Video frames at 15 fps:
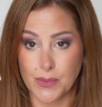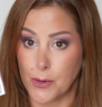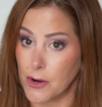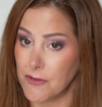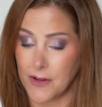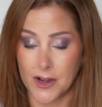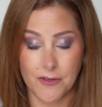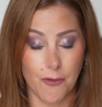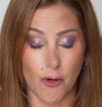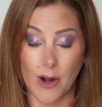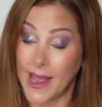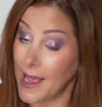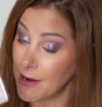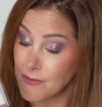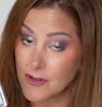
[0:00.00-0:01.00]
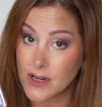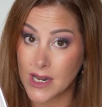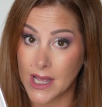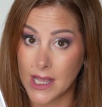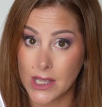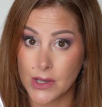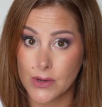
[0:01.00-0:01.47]
perfect for
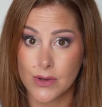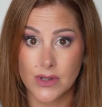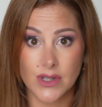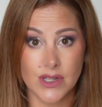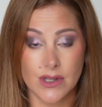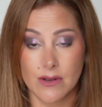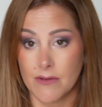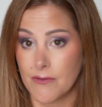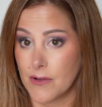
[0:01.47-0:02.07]
everyday use,